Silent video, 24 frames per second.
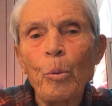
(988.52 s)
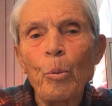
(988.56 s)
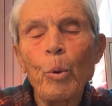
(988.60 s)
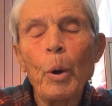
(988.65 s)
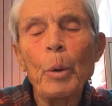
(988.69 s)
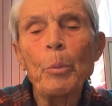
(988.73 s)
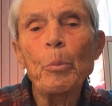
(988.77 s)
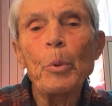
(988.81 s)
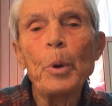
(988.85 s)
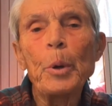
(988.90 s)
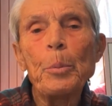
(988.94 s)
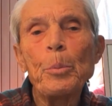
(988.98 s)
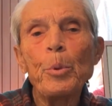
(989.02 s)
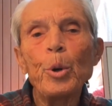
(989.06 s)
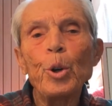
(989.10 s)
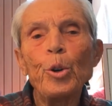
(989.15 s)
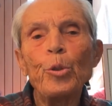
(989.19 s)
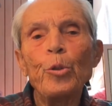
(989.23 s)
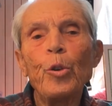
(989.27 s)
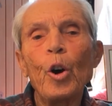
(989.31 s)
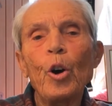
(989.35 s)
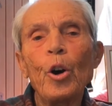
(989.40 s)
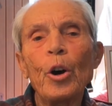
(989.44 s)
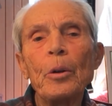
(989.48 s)
When we
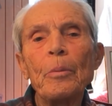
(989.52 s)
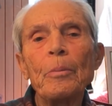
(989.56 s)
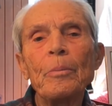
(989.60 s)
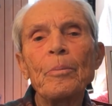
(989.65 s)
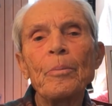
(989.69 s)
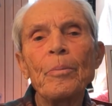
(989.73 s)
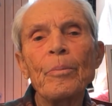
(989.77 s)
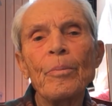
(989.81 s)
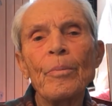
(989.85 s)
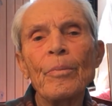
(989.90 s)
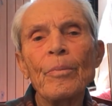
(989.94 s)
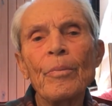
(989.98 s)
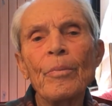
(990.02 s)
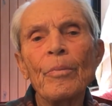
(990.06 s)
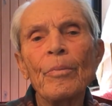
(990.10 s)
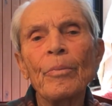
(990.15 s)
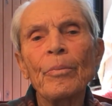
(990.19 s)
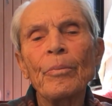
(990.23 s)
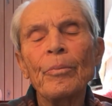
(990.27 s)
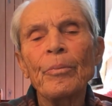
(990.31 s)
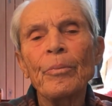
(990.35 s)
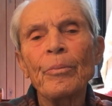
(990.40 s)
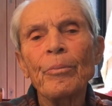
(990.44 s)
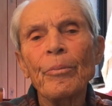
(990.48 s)
move on,
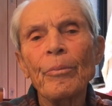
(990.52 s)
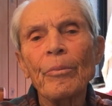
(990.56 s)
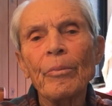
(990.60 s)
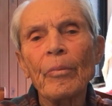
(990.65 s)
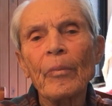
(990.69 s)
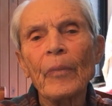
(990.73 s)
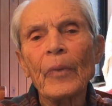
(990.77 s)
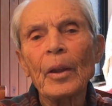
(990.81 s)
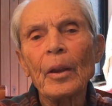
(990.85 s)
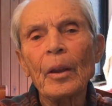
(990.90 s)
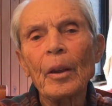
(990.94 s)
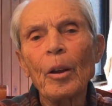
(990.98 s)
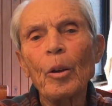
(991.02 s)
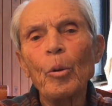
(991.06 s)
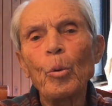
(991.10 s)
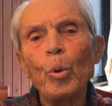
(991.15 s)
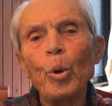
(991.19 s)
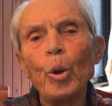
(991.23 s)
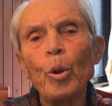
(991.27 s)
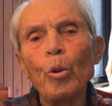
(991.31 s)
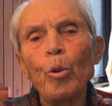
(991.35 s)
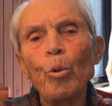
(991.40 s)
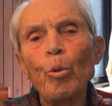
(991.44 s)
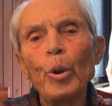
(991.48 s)

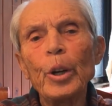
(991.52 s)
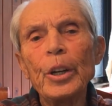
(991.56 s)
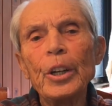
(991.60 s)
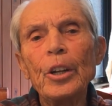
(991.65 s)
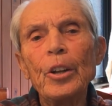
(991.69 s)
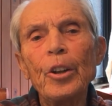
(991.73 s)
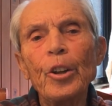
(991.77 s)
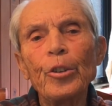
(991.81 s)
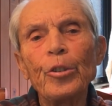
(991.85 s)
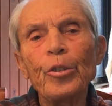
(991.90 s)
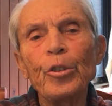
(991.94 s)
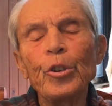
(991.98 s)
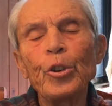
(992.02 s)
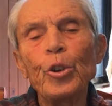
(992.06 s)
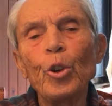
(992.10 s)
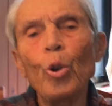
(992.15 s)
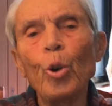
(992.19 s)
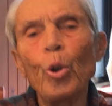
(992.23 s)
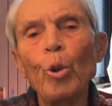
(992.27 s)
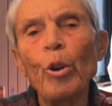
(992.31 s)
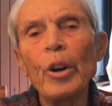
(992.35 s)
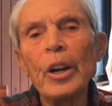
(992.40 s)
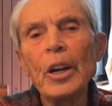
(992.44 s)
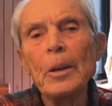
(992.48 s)
we'll read the
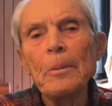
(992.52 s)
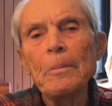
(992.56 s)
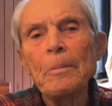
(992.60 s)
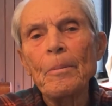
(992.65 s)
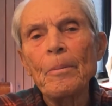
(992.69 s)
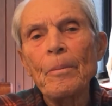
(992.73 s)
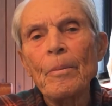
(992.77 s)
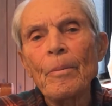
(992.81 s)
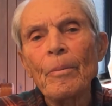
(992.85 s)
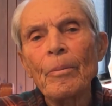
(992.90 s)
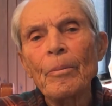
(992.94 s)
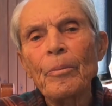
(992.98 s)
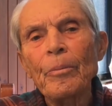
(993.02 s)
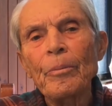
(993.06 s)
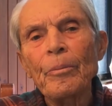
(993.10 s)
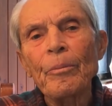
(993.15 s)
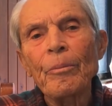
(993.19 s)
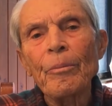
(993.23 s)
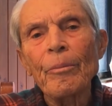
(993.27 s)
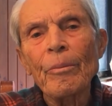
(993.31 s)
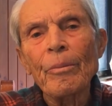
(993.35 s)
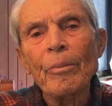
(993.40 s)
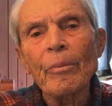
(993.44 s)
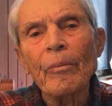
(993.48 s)
story
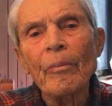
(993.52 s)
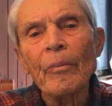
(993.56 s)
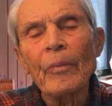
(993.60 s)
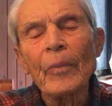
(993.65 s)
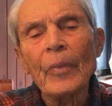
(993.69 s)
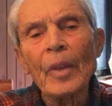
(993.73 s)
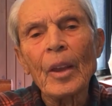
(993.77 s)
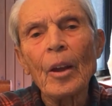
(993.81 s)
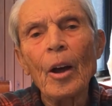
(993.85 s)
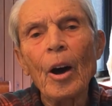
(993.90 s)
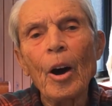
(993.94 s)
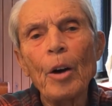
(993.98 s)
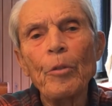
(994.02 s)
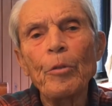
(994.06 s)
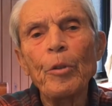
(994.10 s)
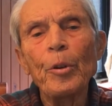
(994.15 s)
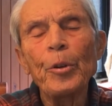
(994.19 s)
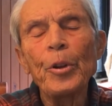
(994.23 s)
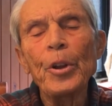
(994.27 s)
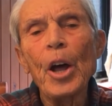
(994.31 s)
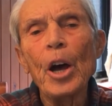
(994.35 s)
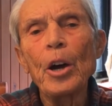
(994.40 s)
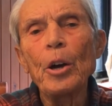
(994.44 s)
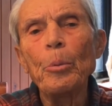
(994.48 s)
of
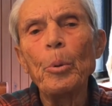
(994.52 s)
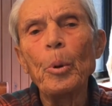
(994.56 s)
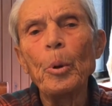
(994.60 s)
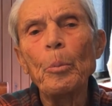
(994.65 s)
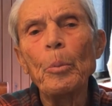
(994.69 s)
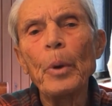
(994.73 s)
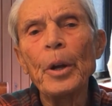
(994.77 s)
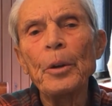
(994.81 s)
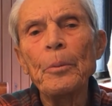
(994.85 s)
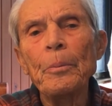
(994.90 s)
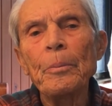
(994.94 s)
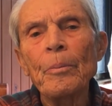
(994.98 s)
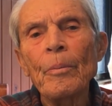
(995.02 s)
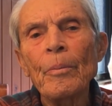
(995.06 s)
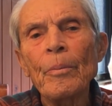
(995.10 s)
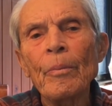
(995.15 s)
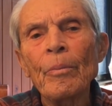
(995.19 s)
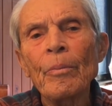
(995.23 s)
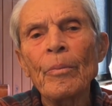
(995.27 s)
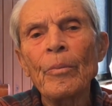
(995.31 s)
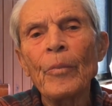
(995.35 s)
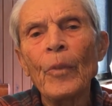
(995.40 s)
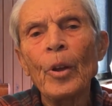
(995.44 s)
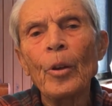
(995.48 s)
a nobleman
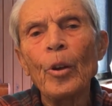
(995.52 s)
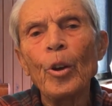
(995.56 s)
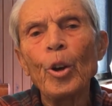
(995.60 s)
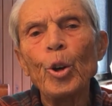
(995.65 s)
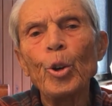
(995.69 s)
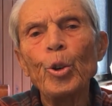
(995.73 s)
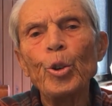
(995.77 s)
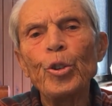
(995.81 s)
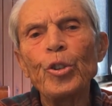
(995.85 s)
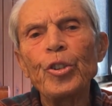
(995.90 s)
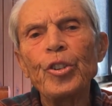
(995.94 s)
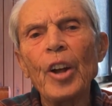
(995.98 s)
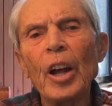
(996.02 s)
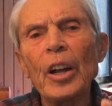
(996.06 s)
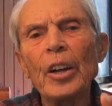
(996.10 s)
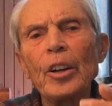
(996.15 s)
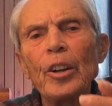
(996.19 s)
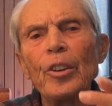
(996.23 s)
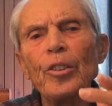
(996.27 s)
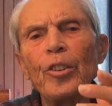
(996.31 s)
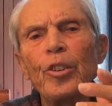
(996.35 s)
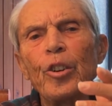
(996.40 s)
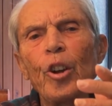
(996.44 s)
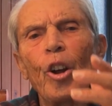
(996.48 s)
whose
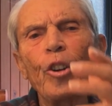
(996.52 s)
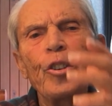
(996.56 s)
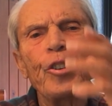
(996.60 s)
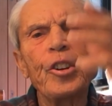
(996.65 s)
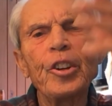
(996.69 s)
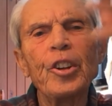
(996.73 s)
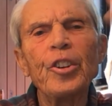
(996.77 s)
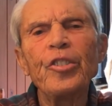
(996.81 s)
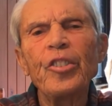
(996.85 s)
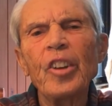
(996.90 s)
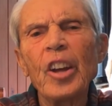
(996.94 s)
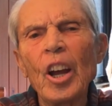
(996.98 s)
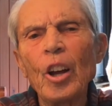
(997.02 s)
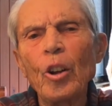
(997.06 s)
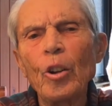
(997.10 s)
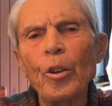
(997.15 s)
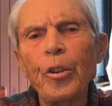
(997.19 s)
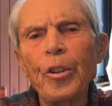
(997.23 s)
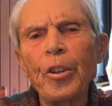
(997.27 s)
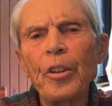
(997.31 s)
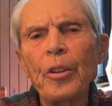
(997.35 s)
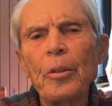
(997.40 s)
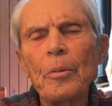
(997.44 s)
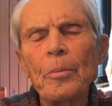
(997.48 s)
son has lost his
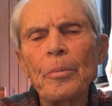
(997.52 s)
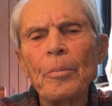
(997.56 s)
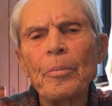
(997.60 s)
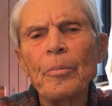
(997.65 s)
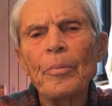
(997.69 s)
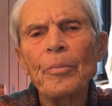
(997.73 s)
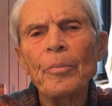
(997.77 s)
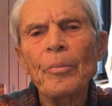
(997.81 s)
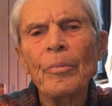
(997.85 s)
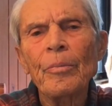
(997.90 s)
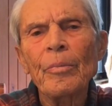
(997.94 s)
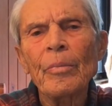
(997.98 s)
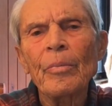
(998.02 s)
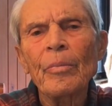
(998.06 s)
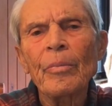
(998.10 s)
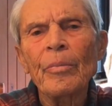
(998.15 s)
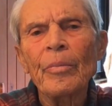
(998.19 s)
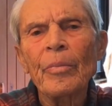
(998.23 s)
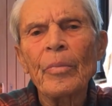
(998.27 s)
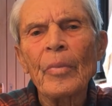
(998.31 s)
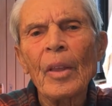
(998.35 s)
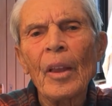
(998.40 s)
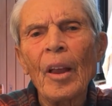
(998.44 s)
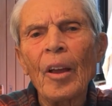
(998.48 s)
health.
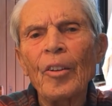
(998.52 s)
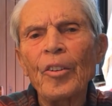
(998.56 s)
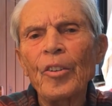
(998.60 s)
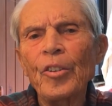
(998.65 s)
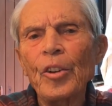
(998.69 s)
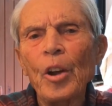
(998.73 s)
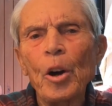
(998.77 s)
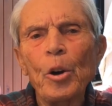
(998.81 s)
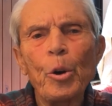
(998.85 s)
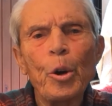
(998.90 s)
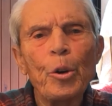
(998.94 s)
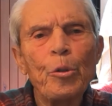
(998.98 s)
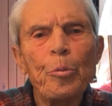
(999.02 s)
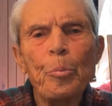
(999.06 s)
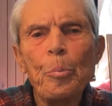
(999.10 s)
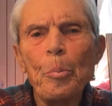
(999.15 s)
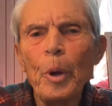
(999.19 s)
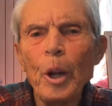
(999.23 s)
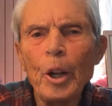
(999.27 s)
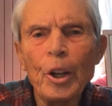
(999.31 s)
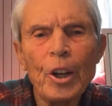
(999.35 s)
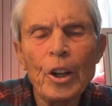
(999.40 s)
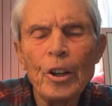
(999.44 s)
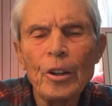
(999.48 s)
So have
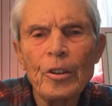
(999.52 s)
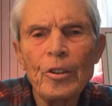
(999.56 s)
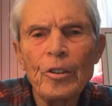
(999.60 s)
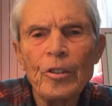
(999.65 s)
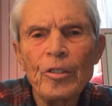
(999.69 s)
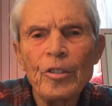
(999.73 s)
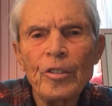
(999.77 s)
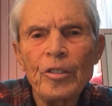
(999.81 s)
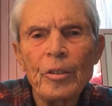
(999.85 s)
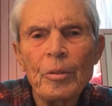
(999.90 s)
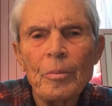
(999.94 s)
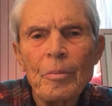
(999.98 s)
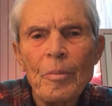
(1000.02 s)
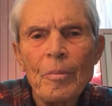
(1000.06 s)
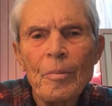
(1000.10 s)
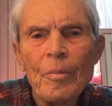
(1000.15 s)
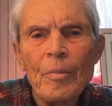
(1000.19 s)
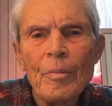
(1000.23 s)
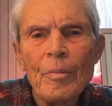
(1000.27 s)
millions.